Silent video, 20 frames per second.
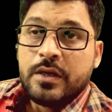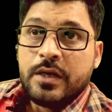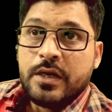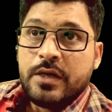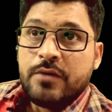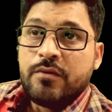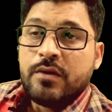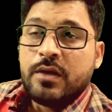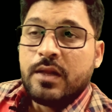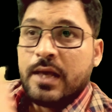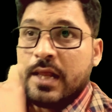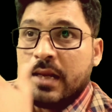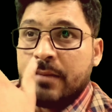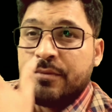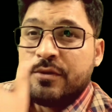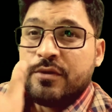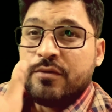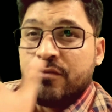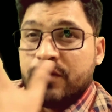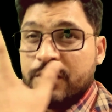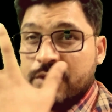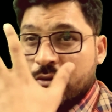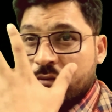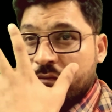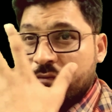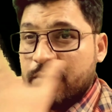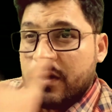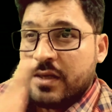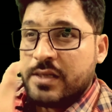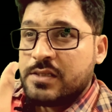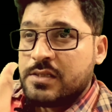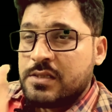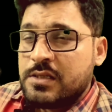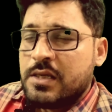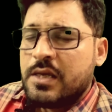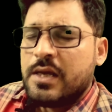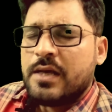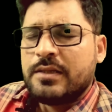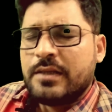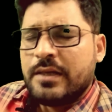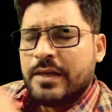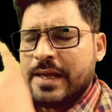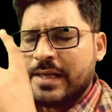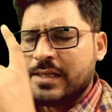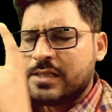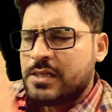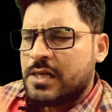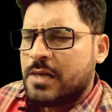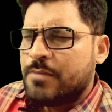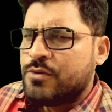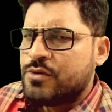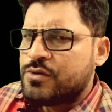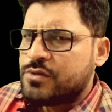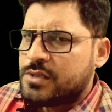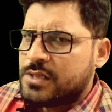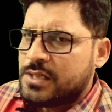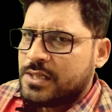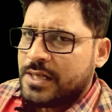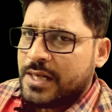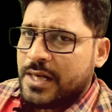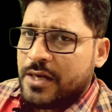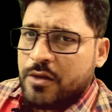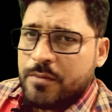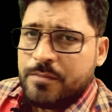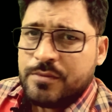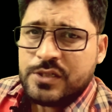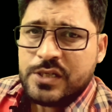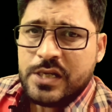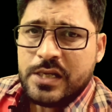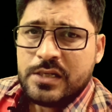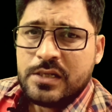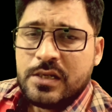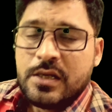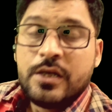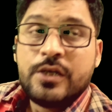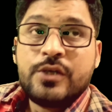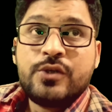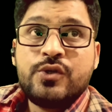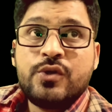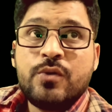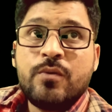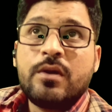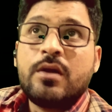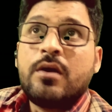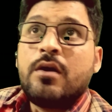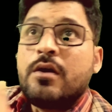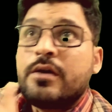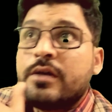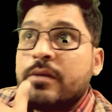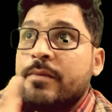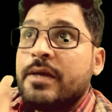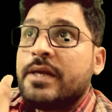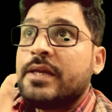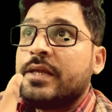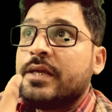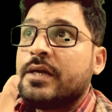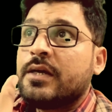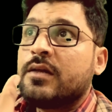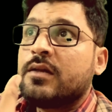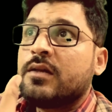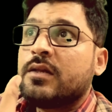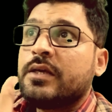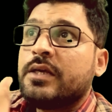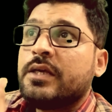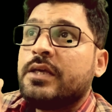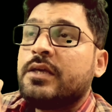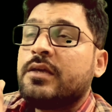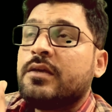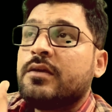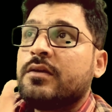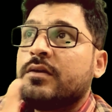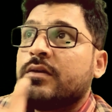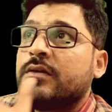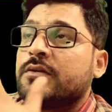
It will help you with your fluency, and the next time you see that object, you will automatically